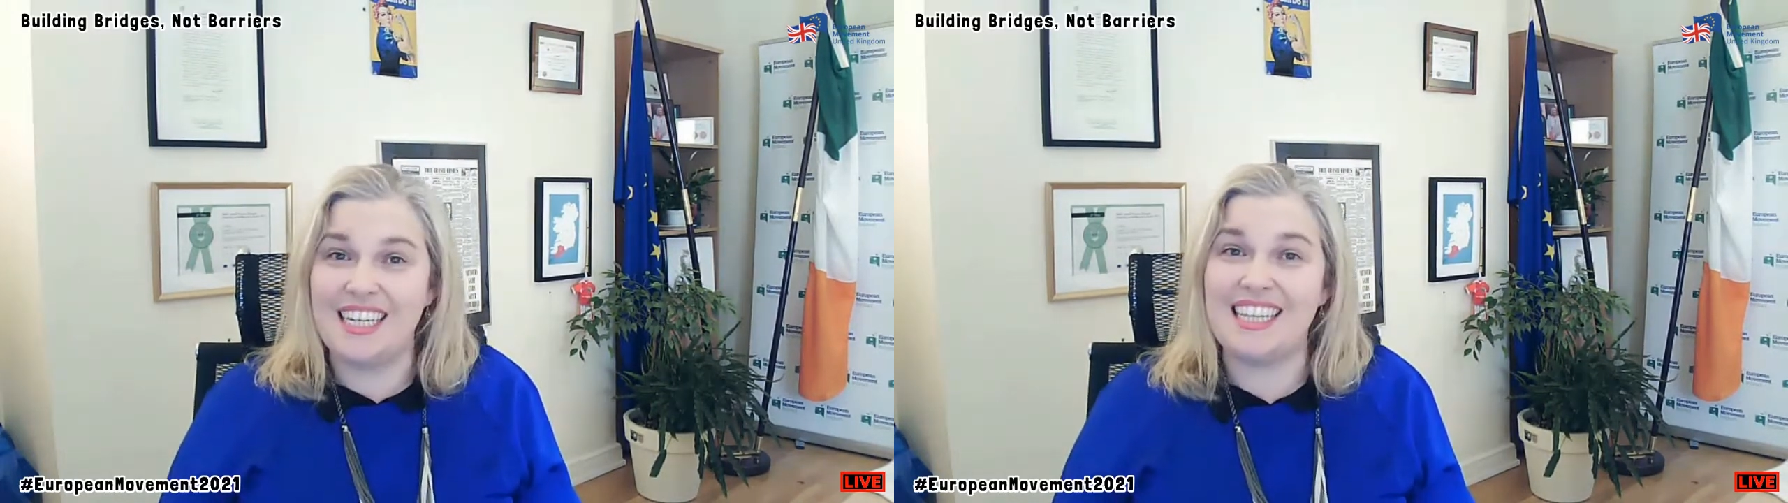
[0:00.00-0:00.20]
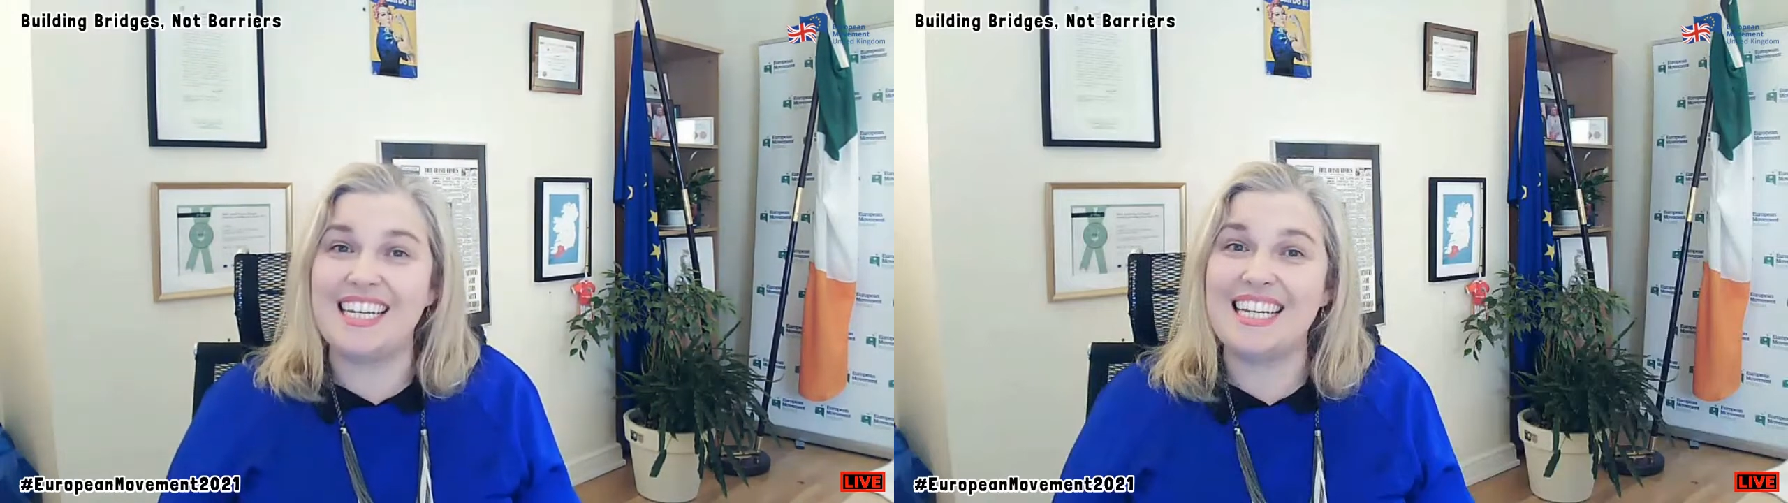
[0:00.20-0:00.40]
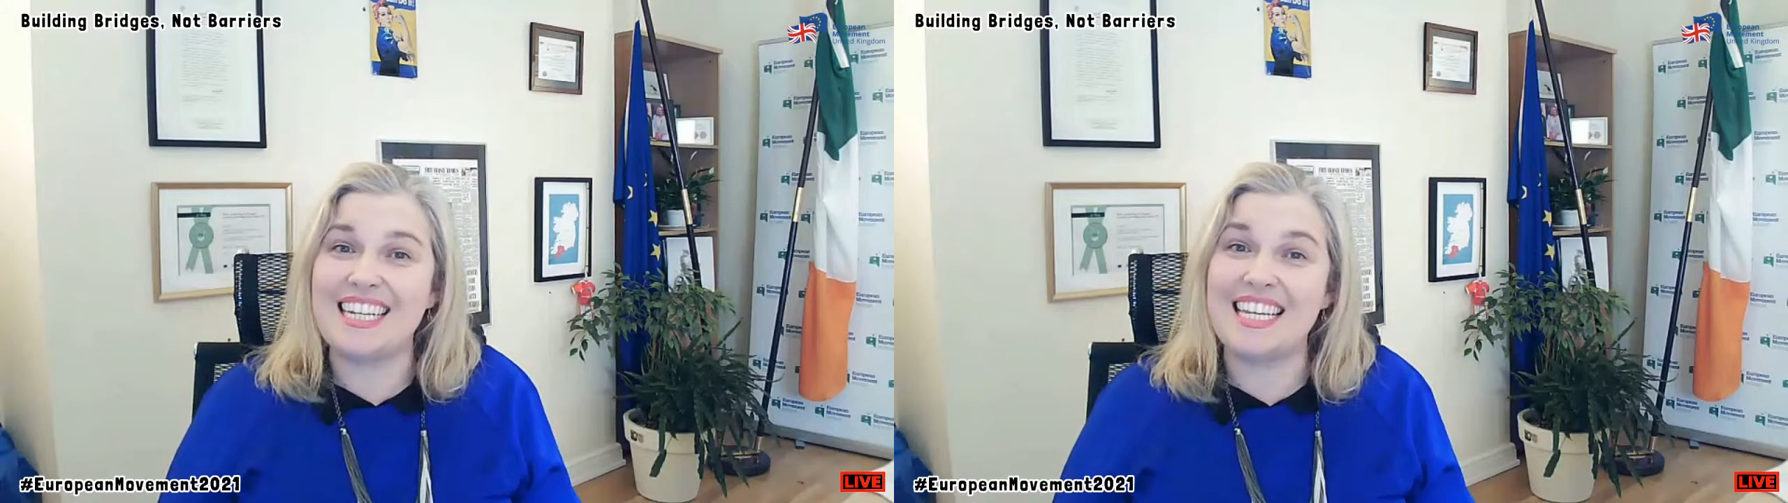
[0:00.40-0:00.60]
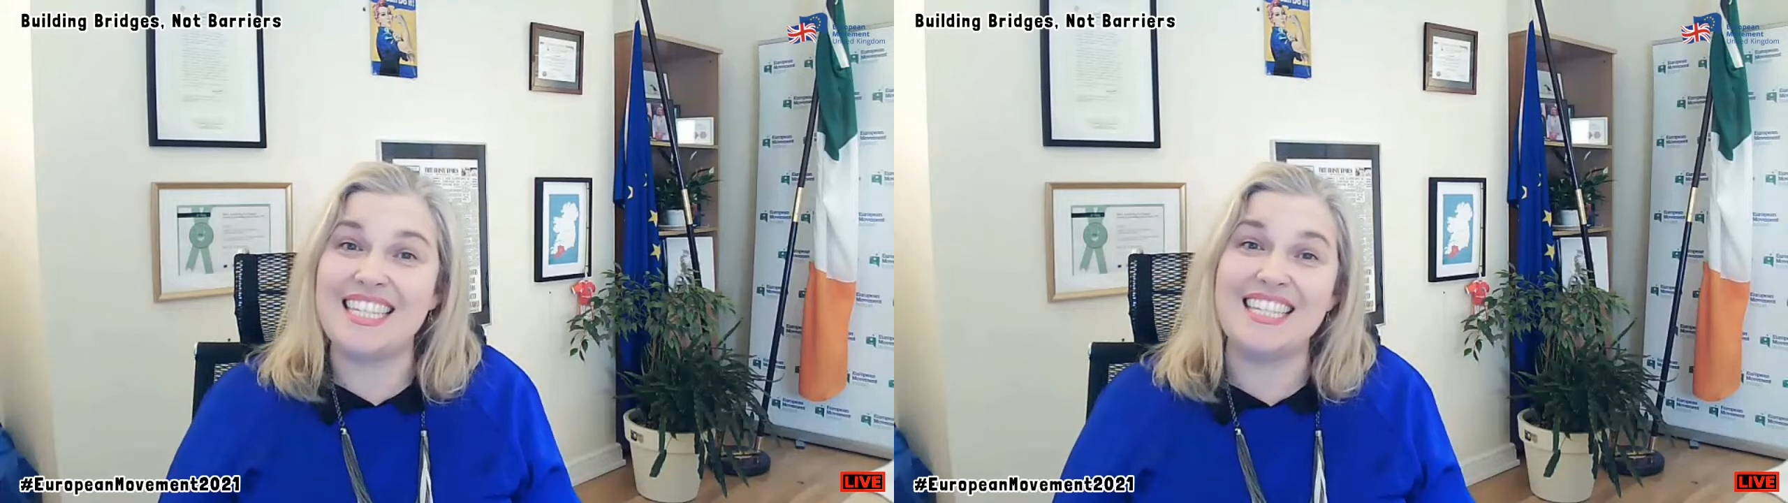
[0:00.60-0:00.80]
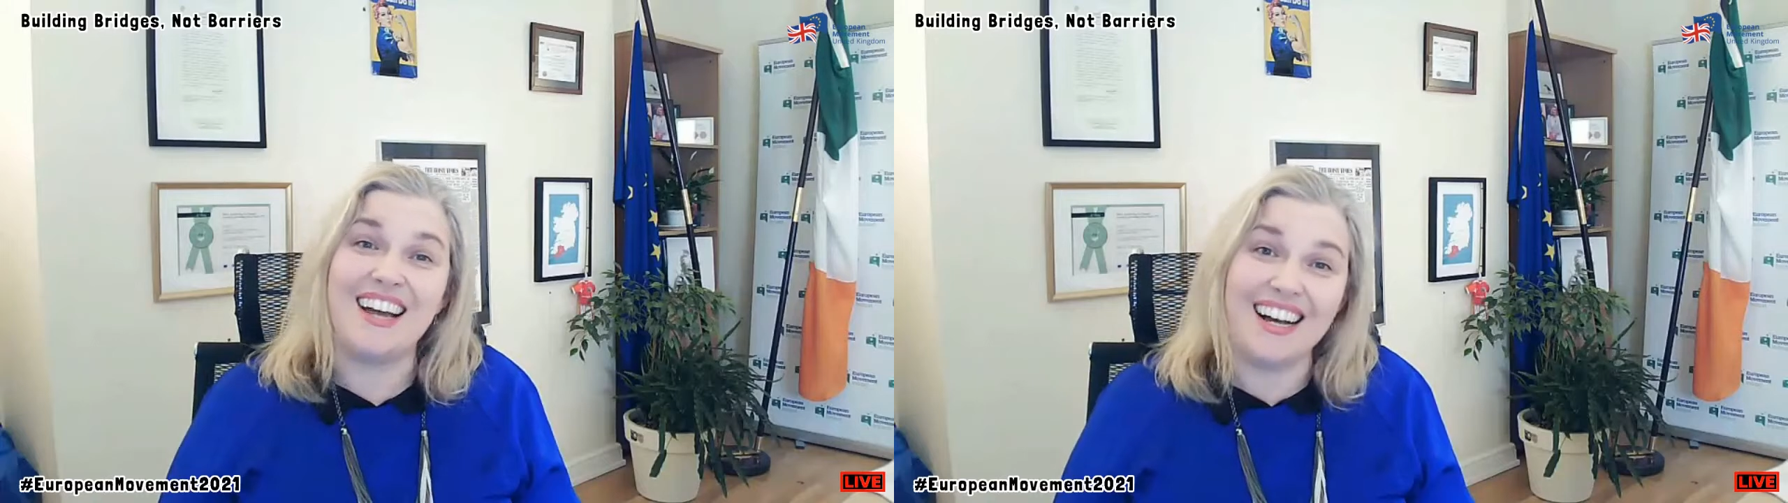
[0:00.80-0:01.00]
that
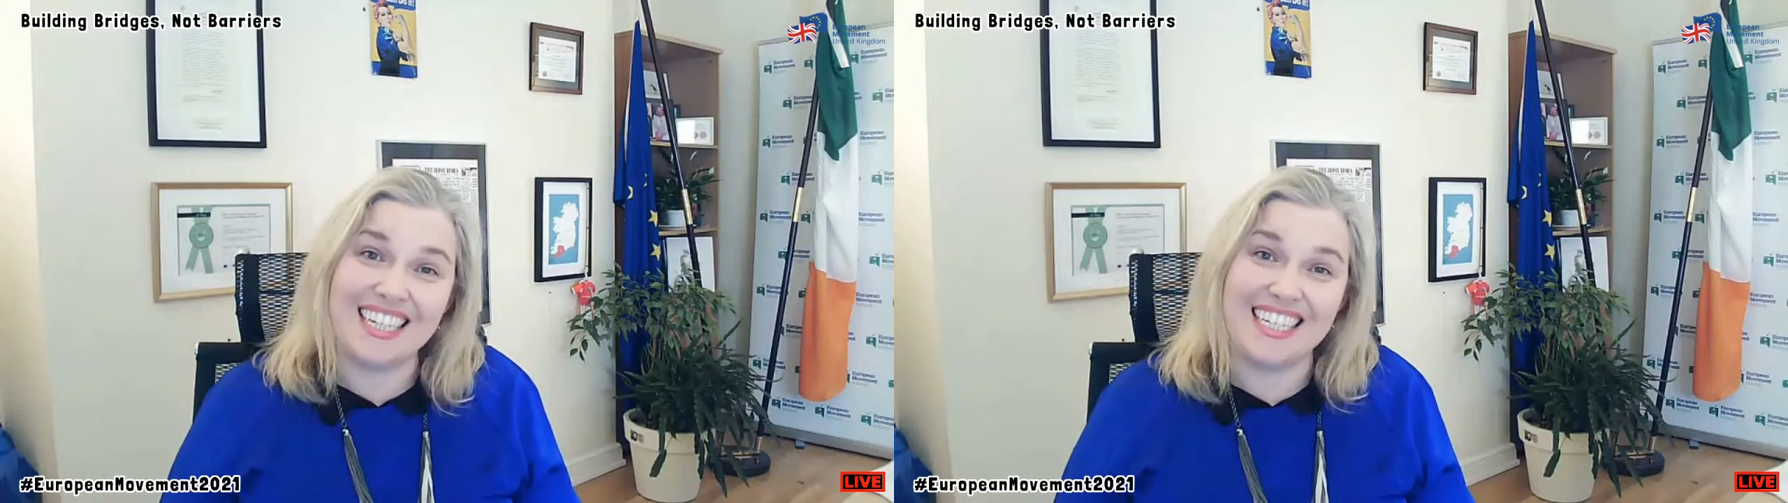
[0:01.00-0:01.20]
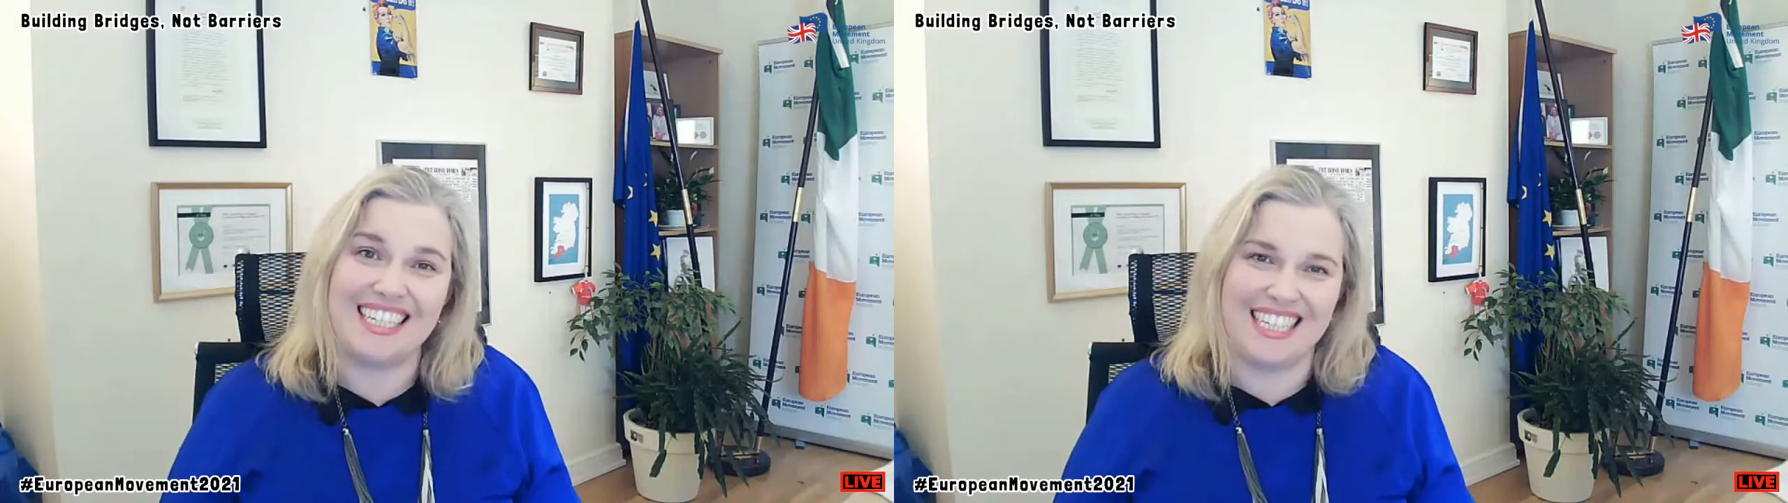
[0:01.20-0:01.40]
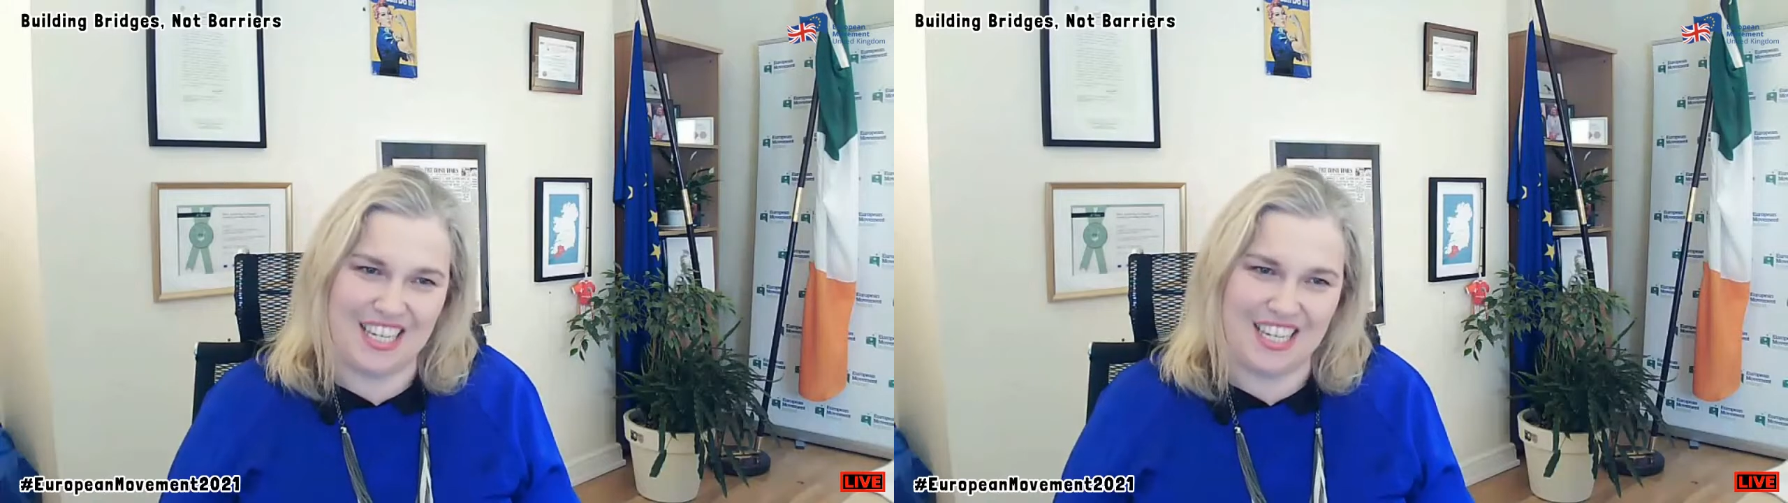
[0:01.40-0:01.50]
has nine